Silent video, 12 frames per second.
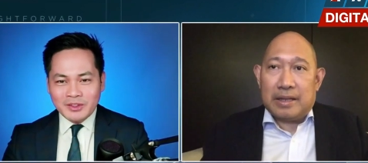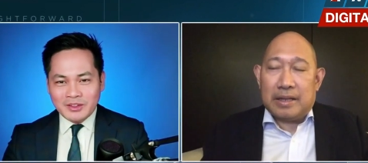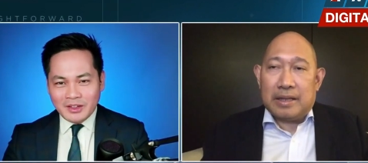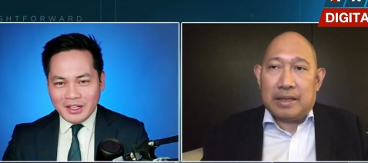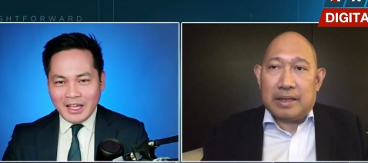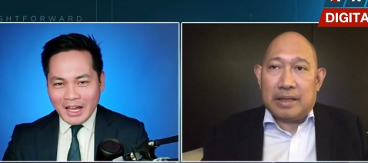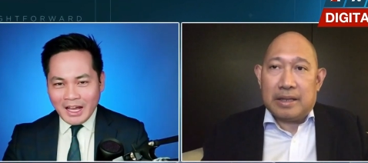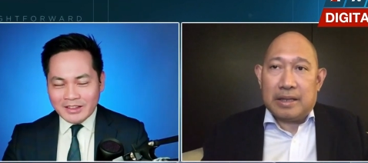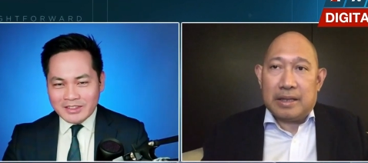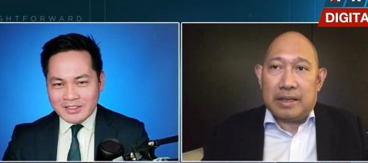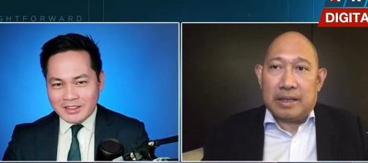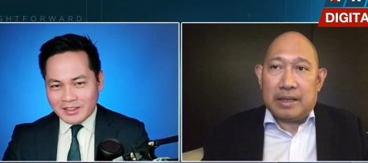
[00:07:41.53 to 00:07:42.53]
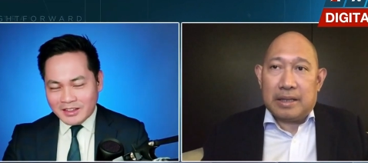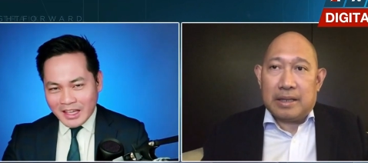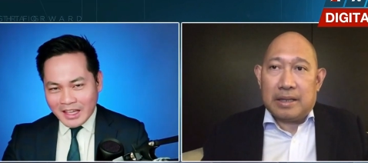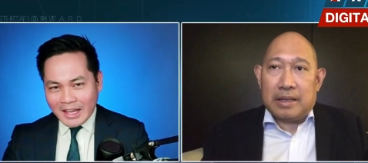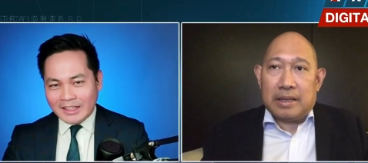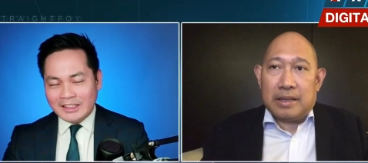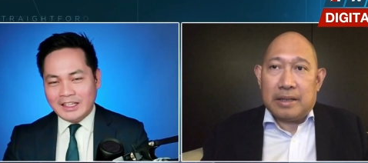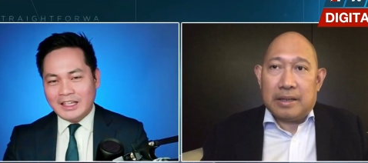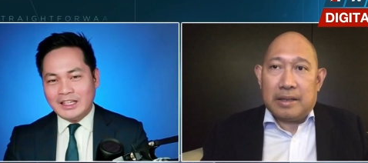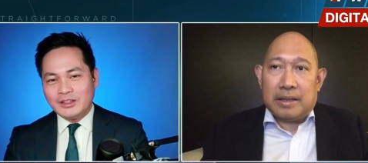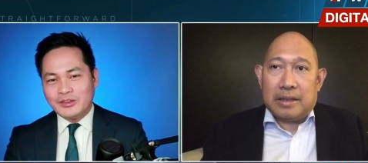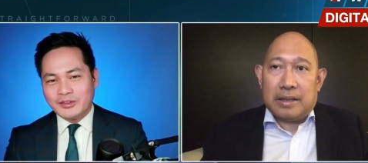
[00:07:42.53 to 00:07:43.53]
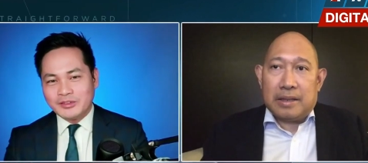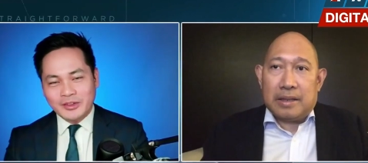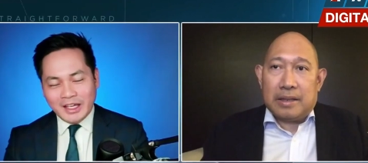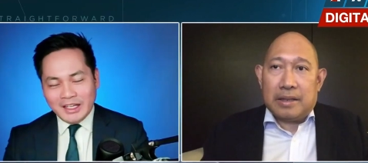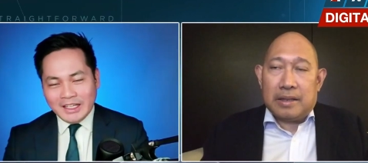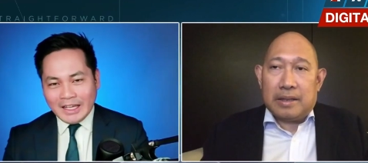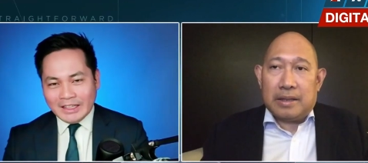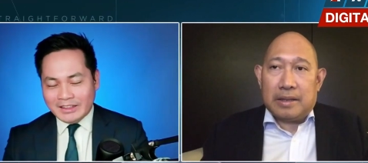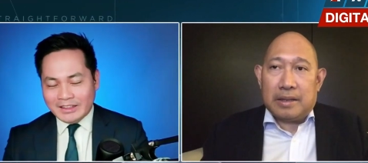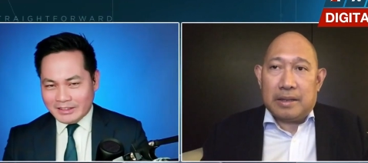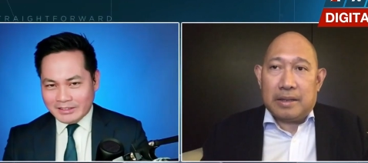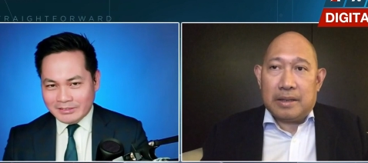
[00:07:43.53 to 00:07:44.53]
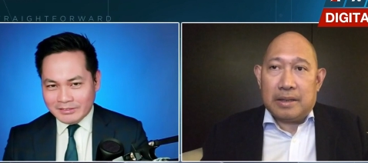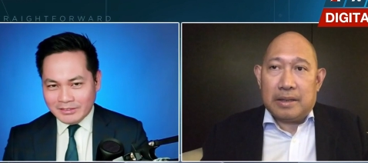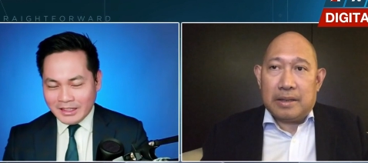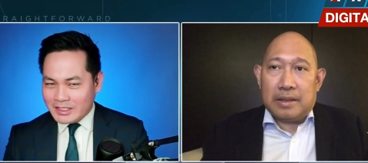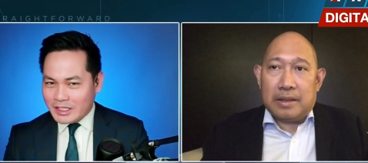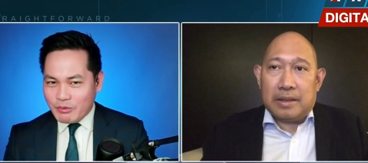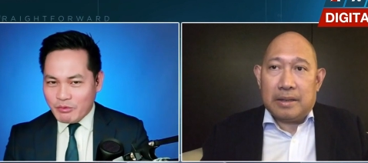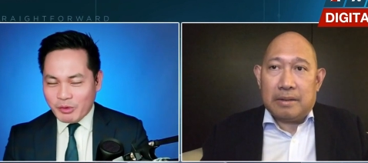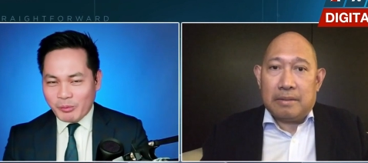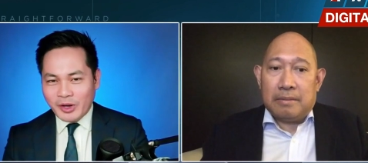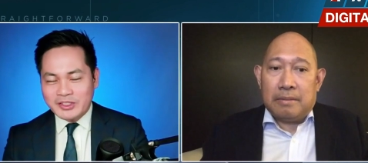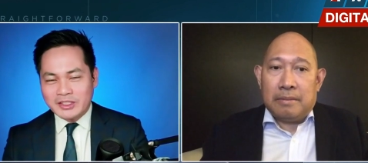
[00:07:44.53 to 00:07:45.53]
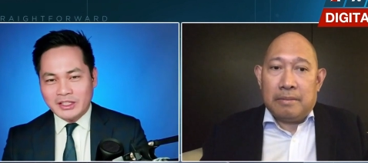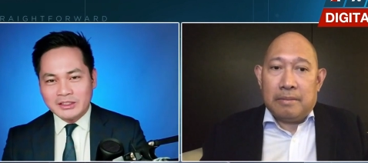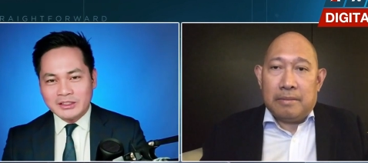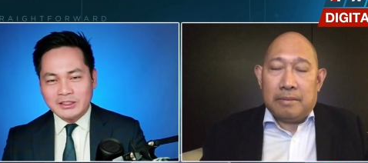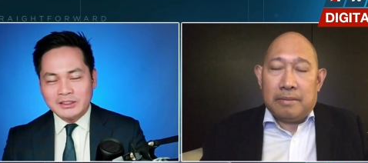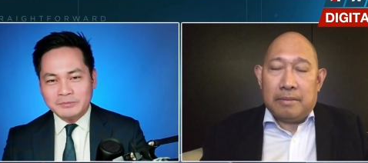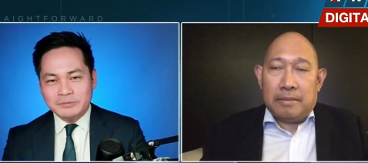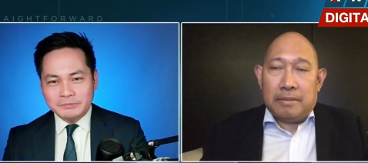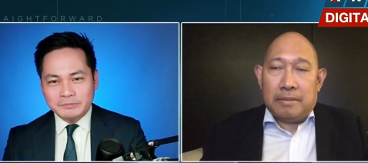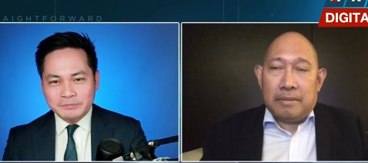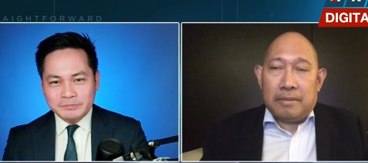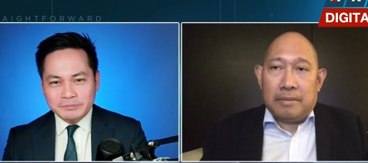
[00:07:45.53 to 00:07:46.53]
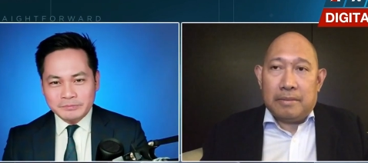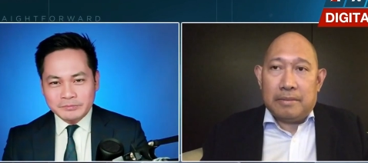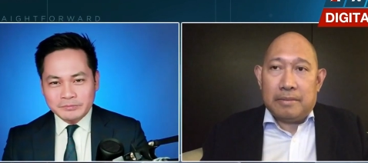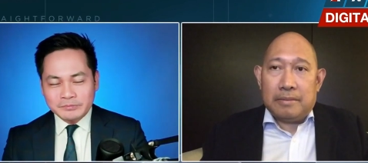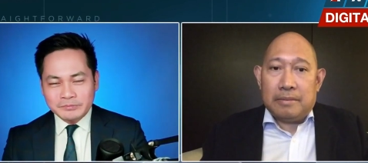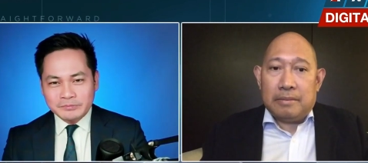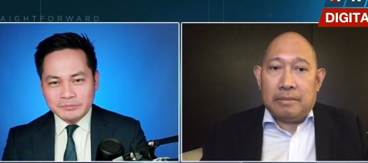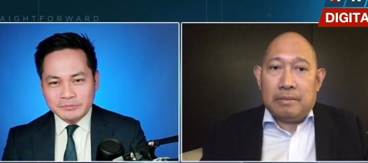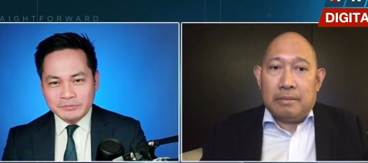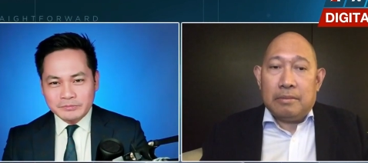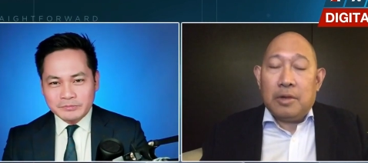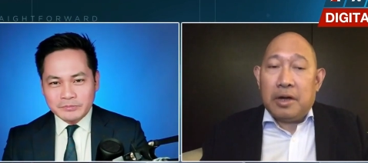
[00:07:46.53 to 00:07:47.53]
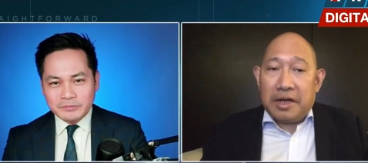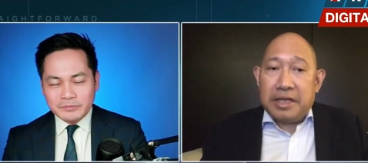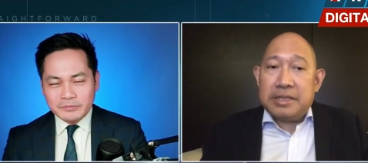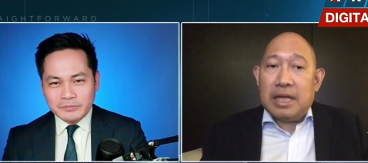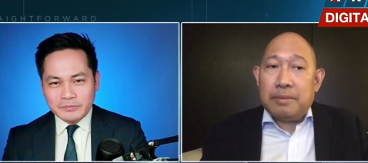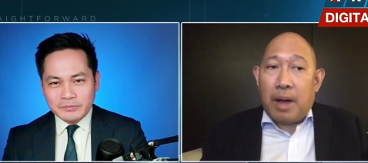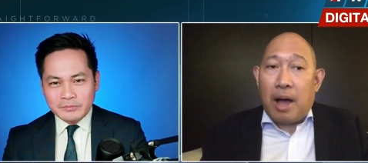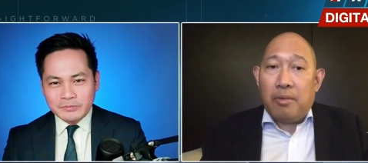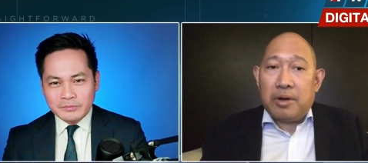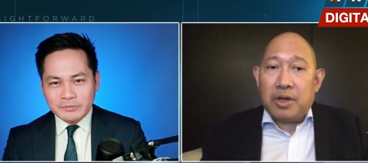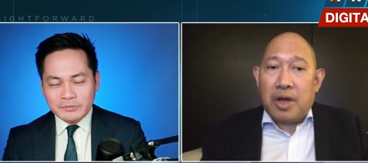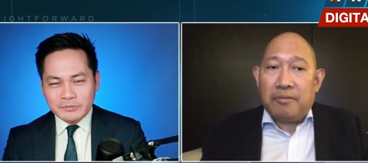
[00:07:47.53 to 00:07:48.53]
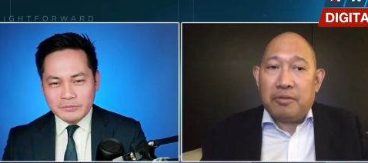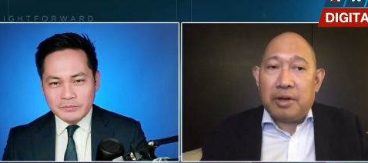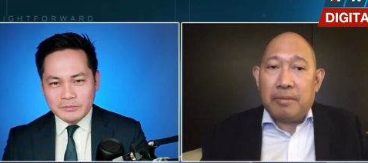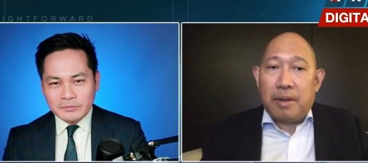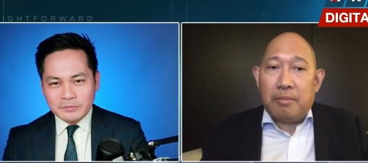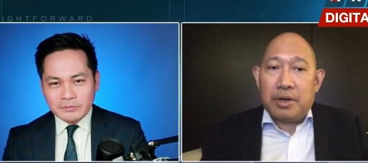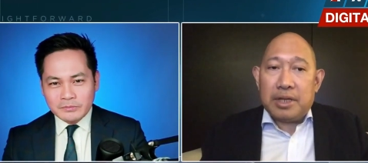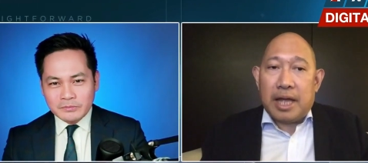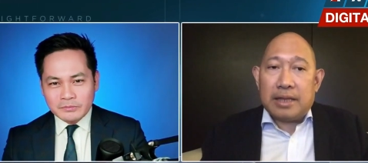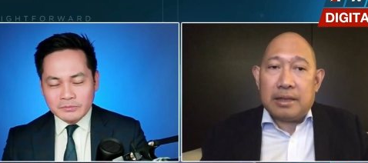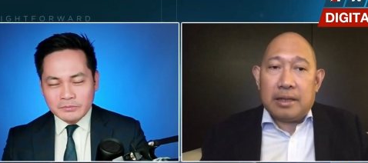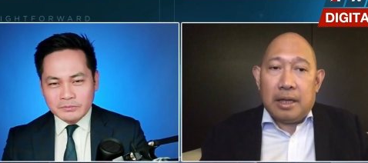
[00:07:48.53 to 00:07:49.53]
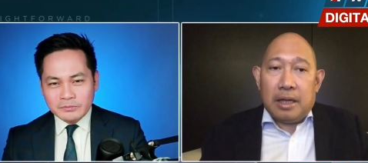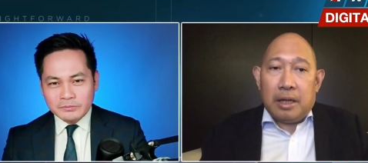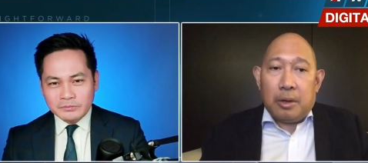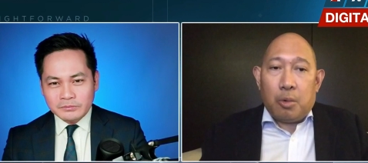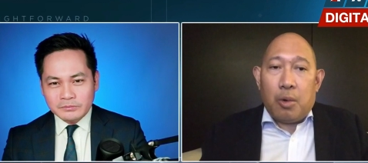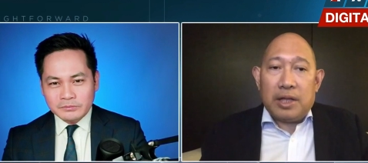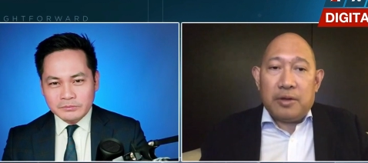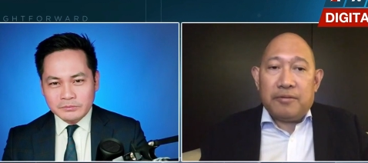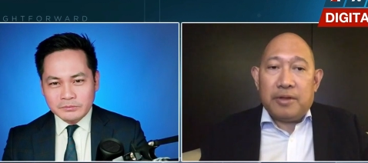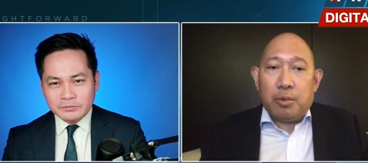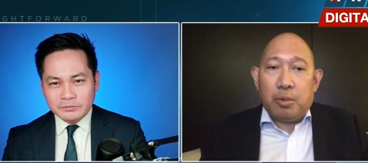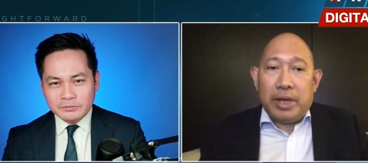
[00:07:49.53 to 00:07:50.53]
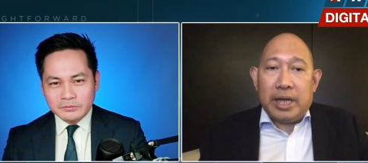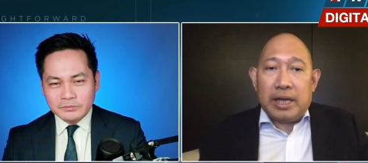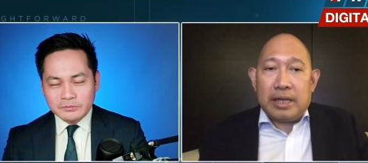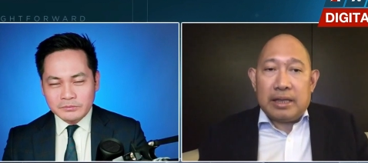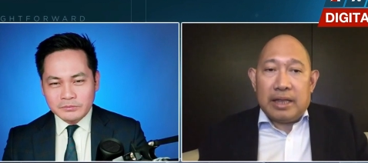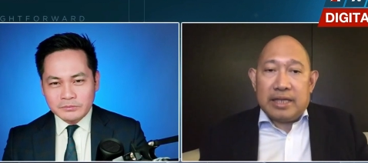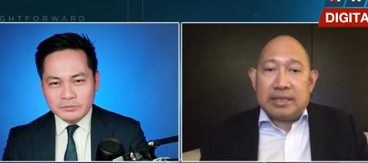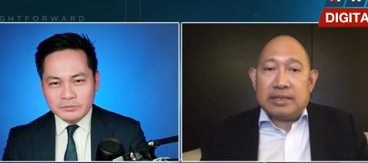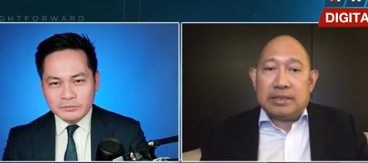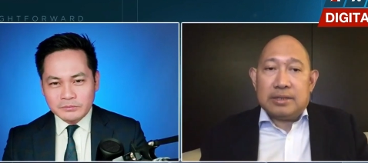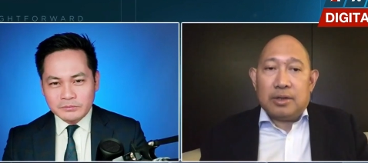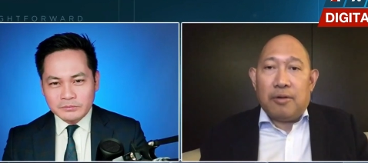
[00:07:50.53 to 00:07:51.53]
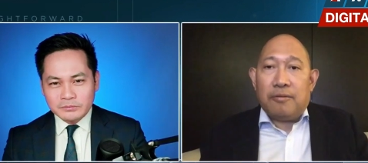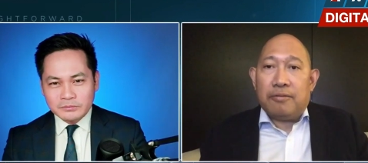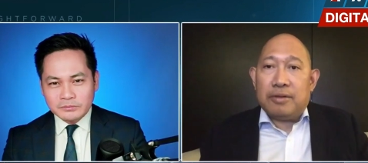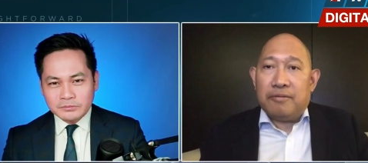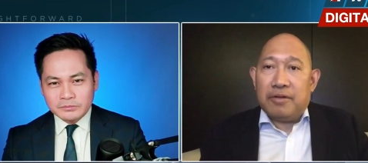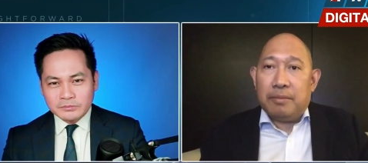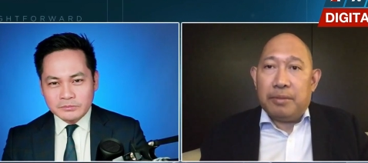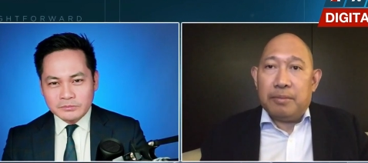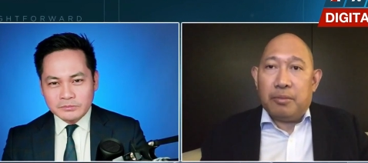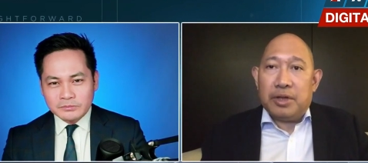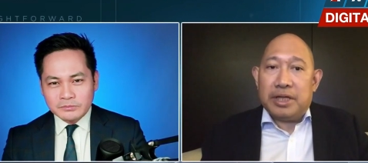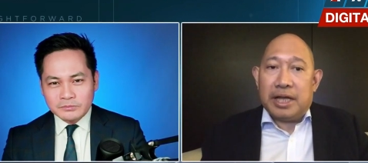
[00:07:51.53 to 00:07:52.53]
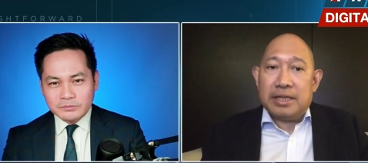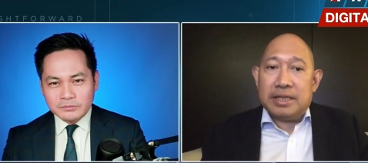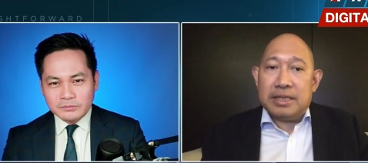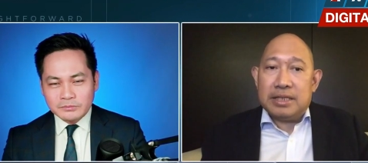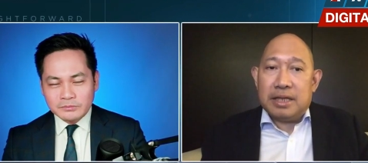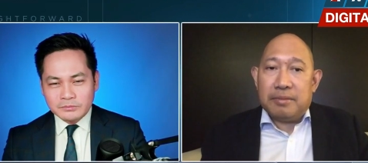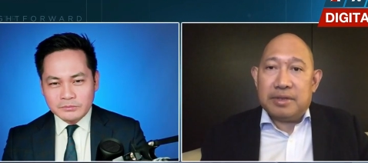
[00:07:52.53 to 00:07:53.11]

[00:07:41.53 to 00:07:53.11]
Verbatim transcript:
Speaker 1: really adds in reality to any candidate, let's say for president?
Speaker 2: There is that power. You have to remember that one of the weakness of the Philippine political system